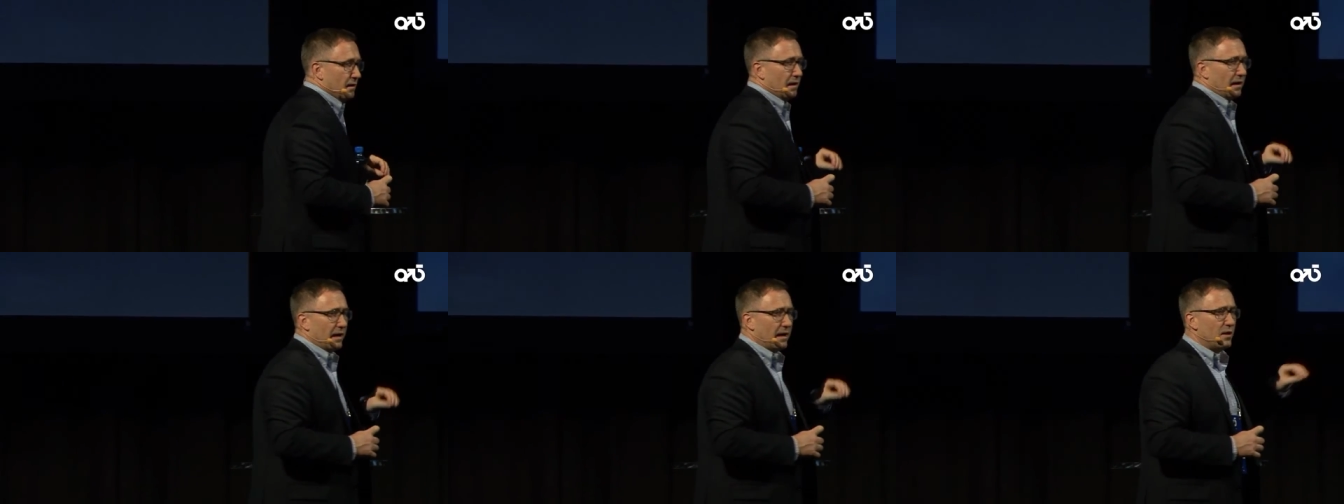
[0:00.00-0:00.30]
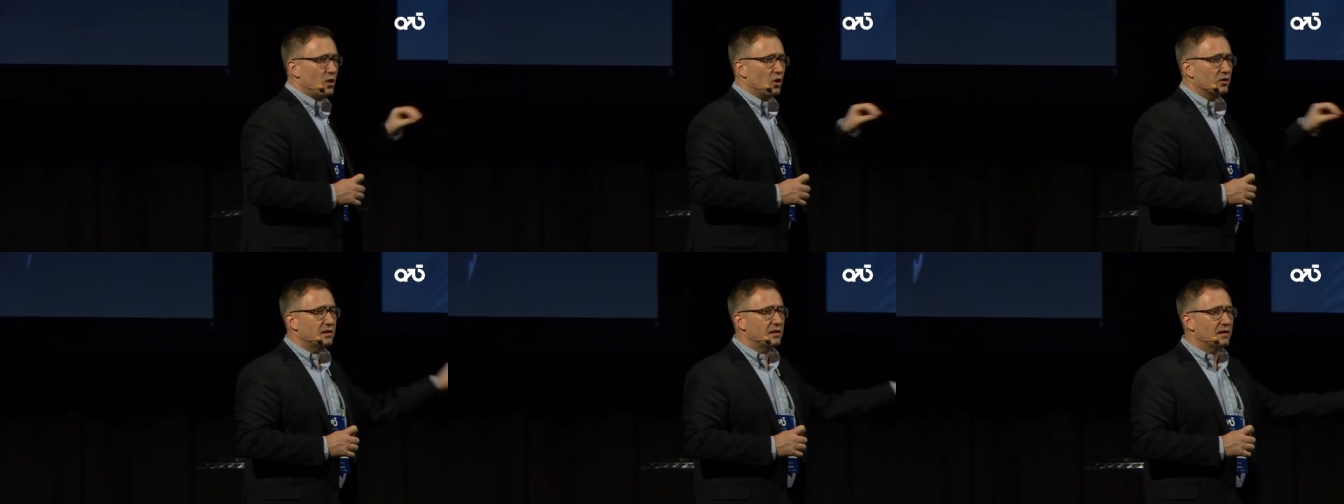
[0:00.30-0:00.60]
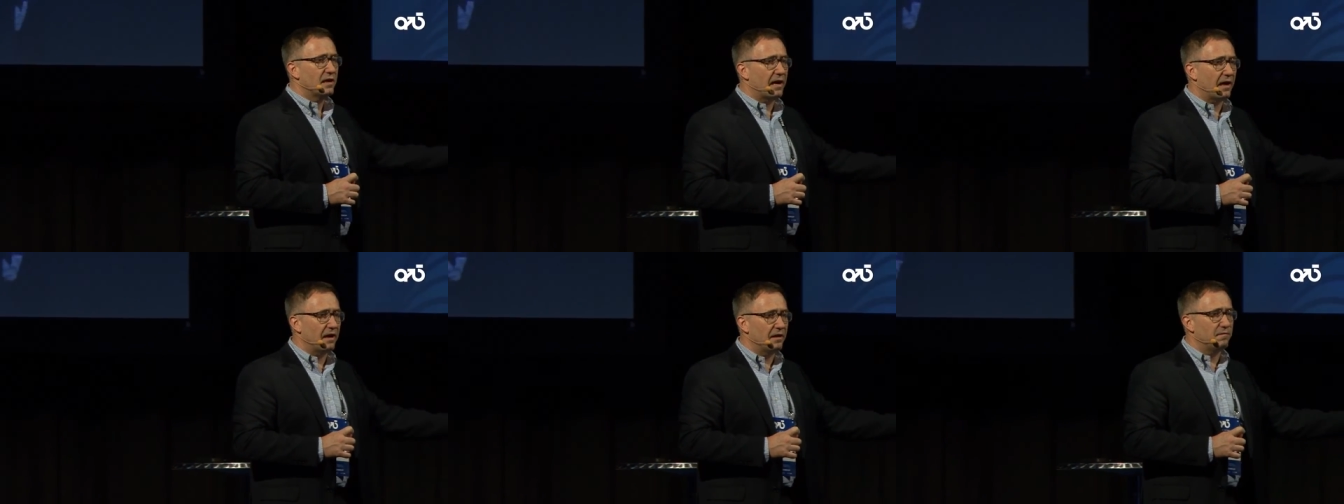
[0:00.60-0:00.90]
and not in
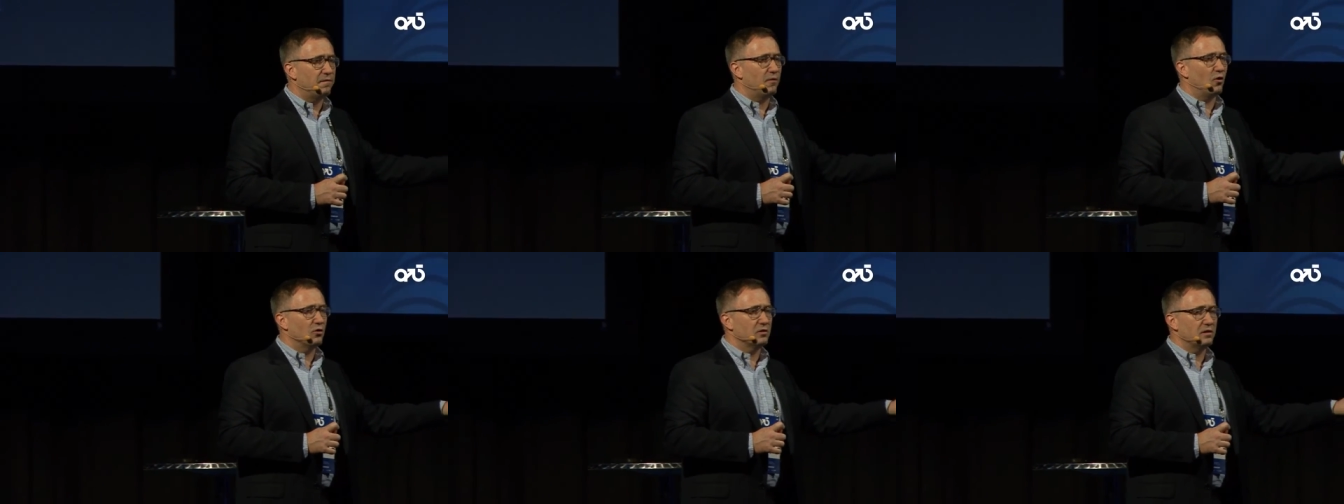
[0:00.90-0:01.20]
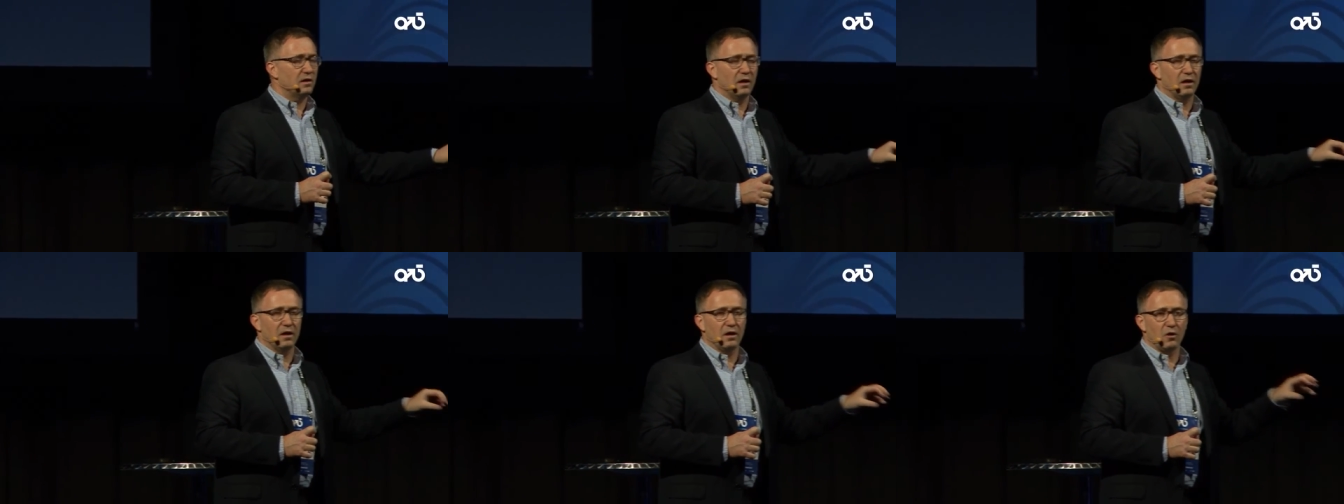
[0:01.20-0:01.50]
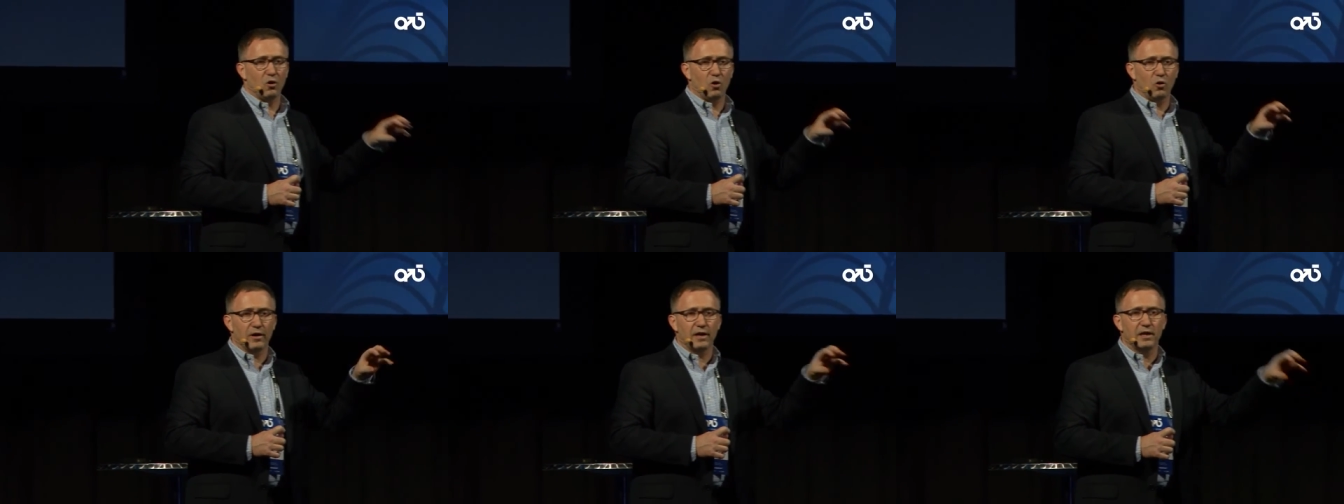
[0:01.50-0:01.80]
California
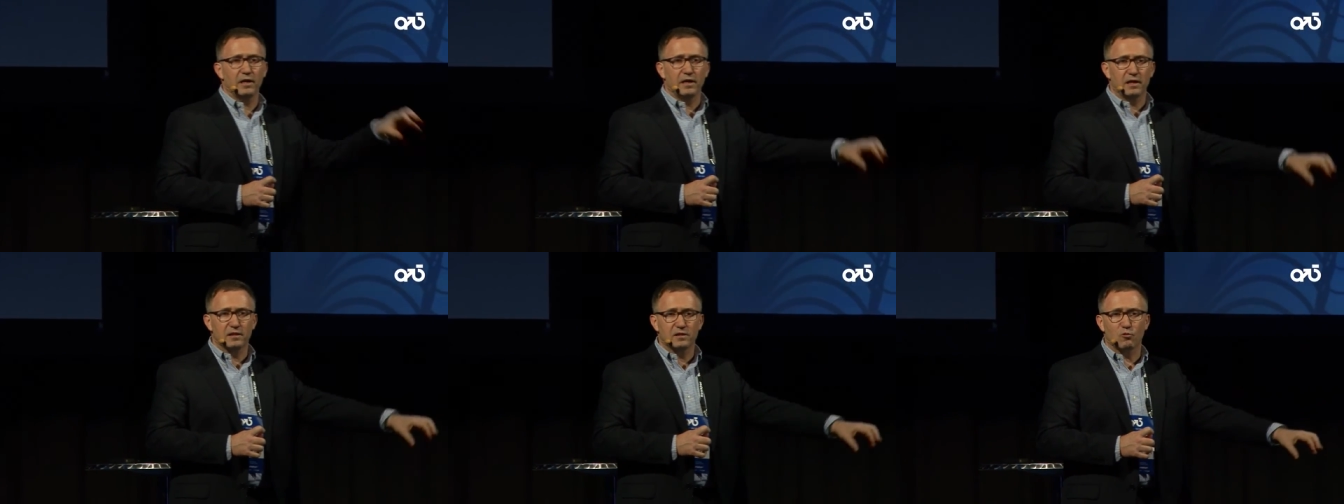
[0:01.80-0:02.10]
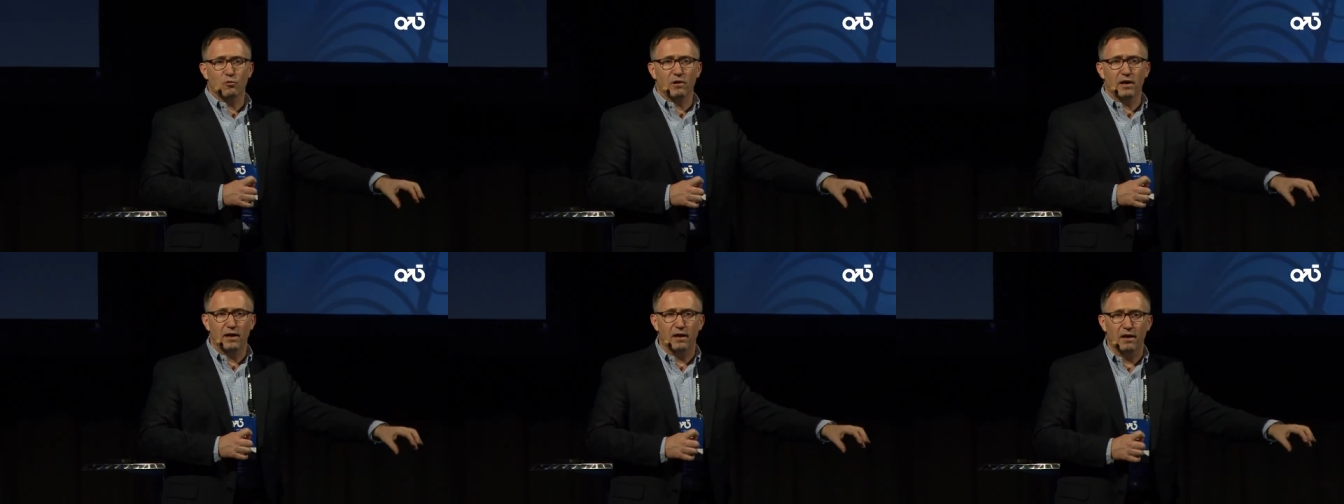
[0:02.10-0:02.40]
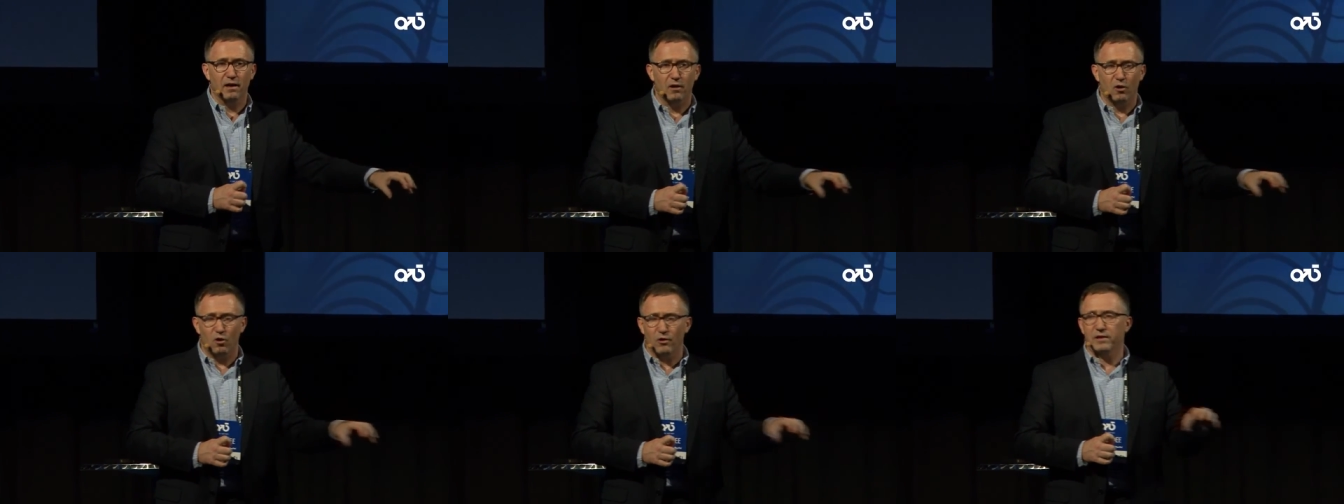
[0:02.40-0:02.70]
or in
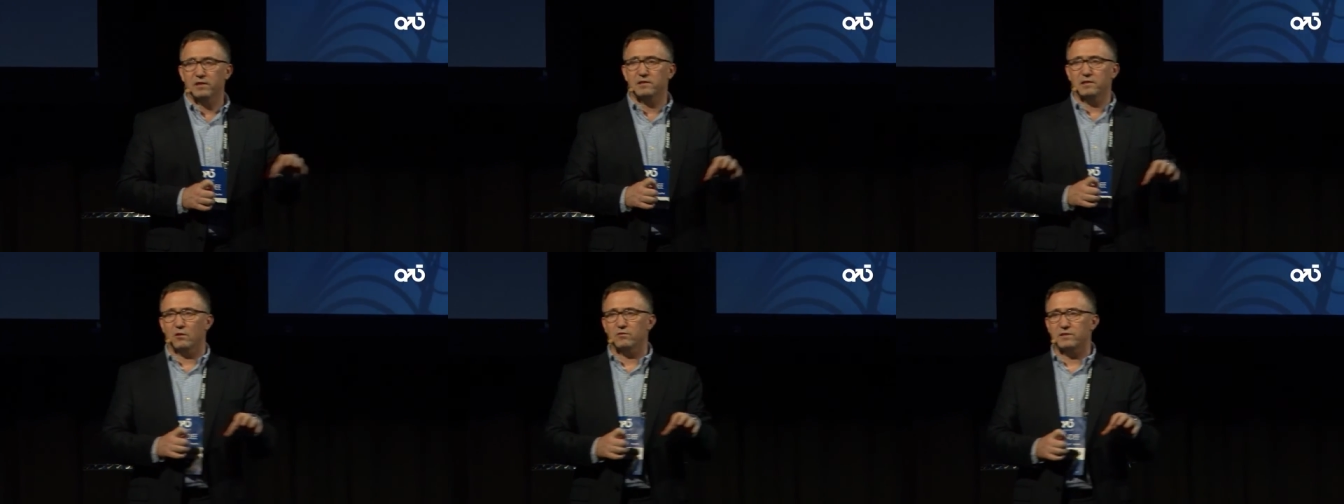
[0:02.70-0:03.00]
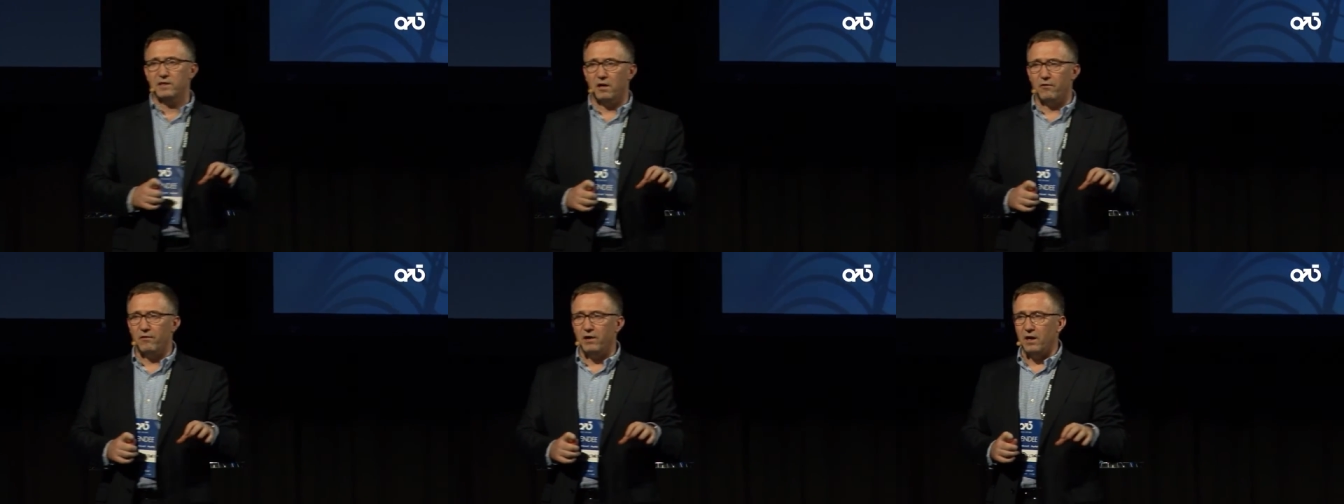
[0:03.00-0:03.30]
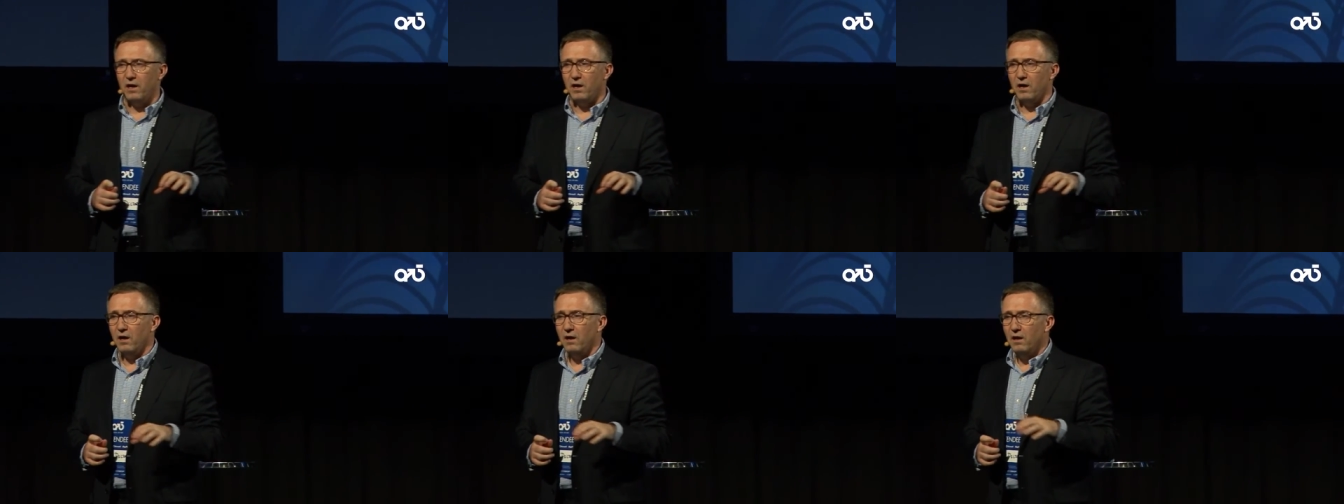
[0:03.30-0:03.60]
Israel or in South
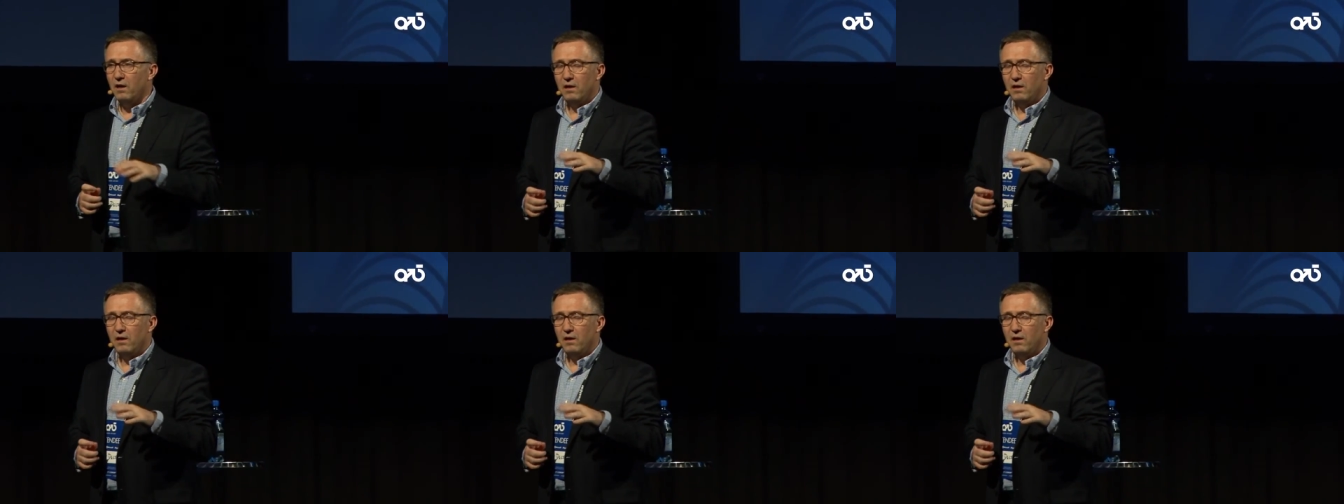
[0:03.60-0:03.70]
Korea